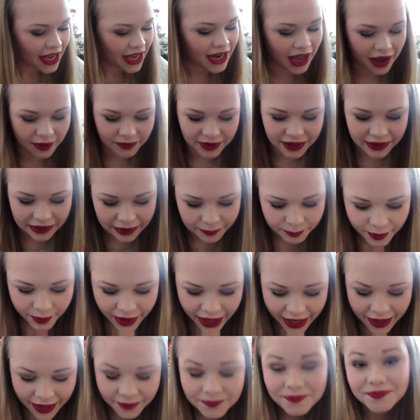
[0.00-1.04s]
Not really,
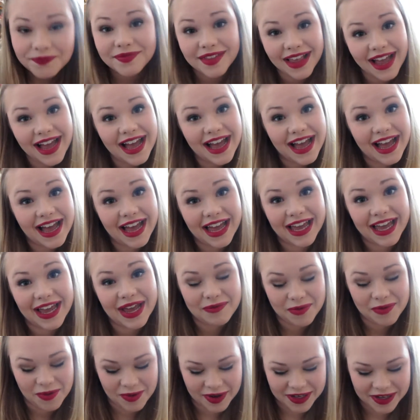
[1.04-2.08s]
but I
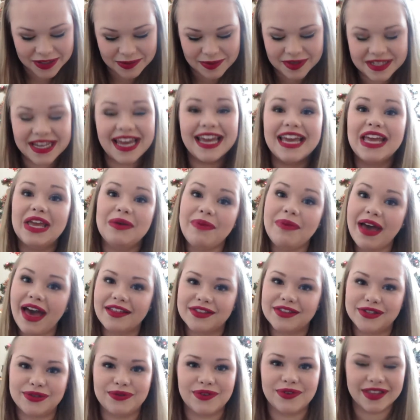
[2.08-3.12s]
am going to be taking
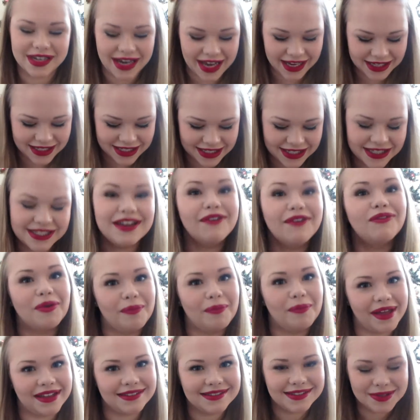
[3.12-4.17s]
baths for the next
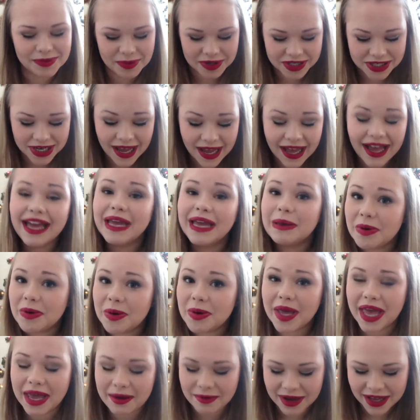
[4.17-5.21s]
several months, which I am
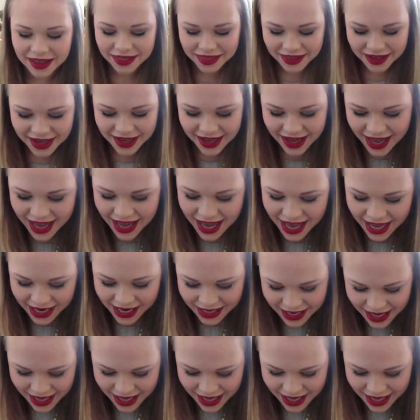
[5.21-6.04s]
okay with.